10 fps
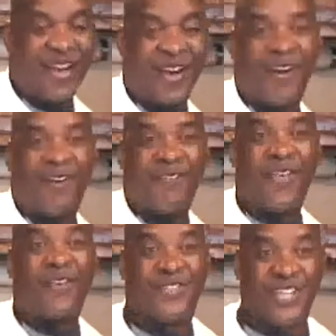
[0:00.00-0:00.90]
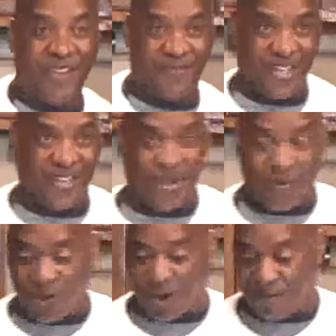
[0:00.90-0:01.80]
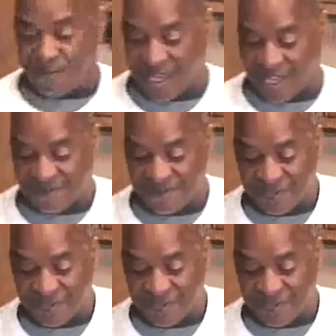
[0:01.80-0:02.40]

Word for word: Uh, their safety, their well-being.